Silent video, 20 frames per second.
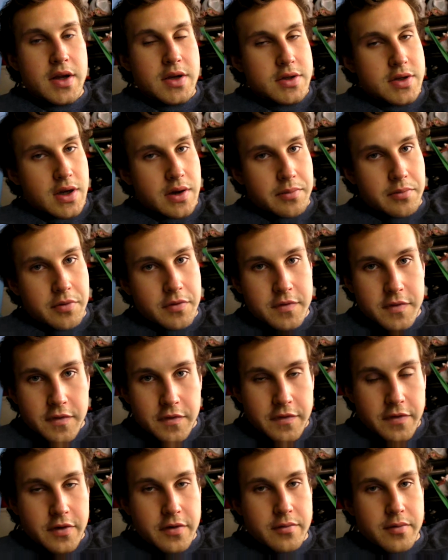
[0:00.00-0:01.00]
try and move your
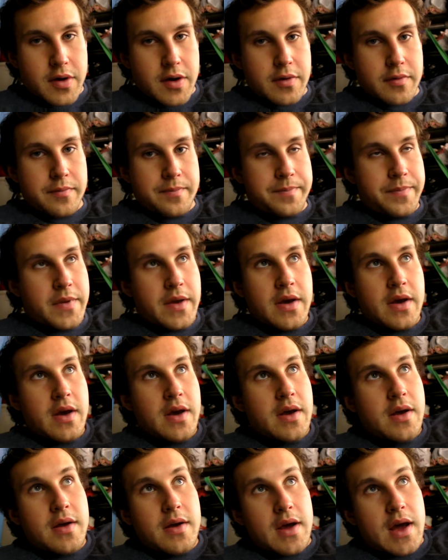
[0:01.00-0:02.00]
foot around.
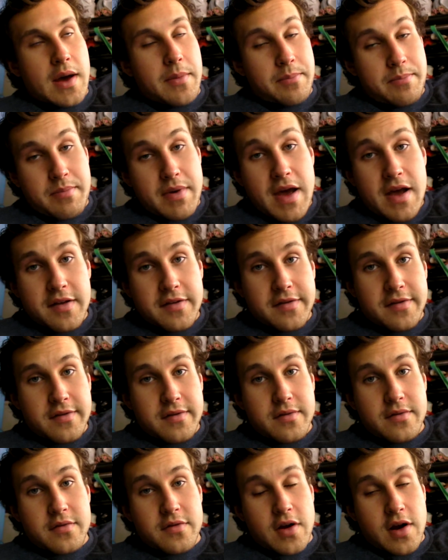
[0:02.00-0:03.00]
At
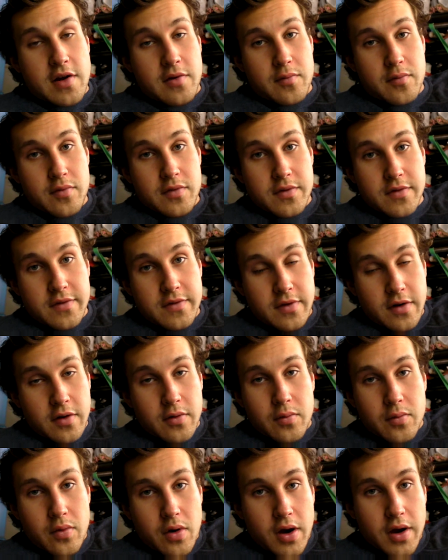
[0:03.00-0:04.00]
best, try and
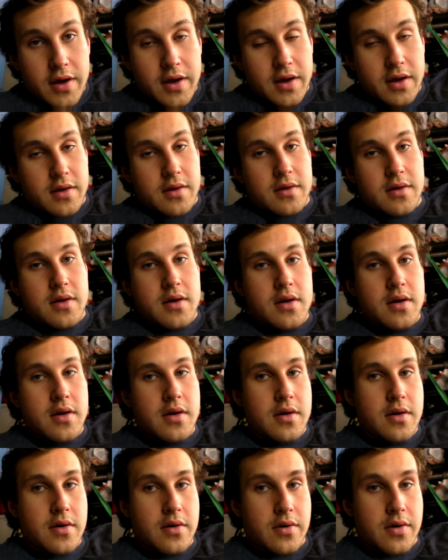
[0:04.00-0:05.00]
start walking.
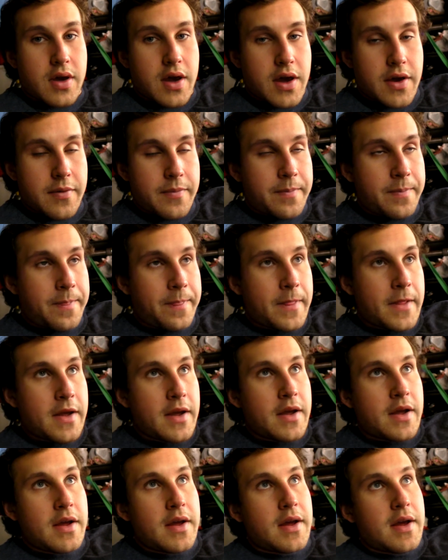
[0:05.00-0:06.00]
Okay,
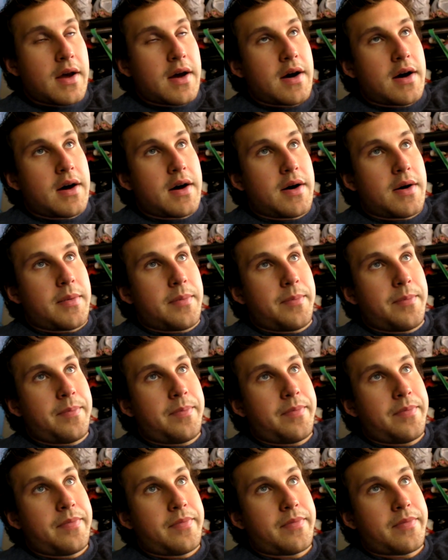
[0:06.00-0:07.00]
um,
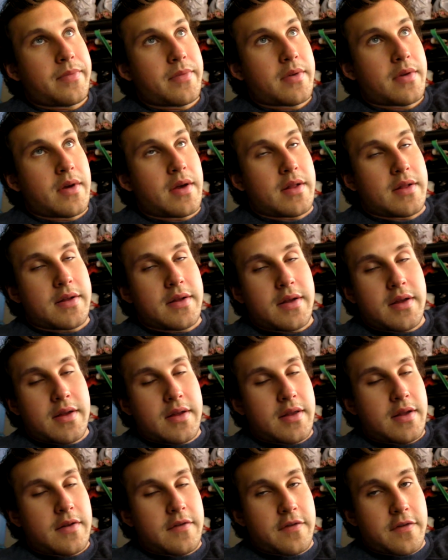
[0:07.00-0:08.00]
and,
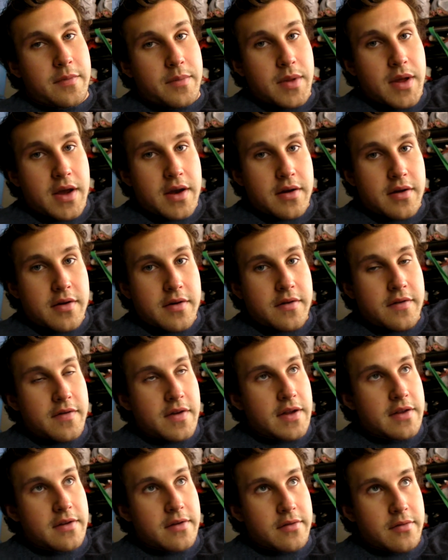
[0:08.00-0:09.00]
and then from there, if
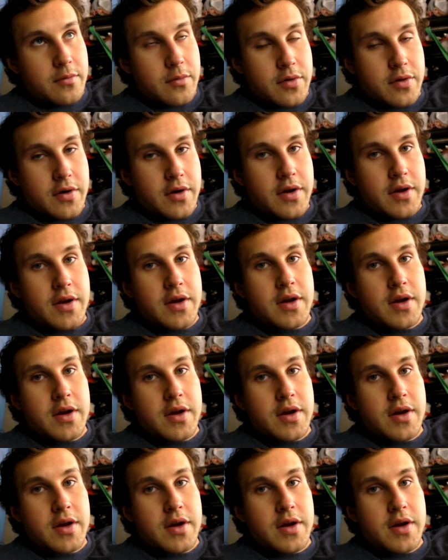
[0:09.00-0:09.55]
that doesn't work,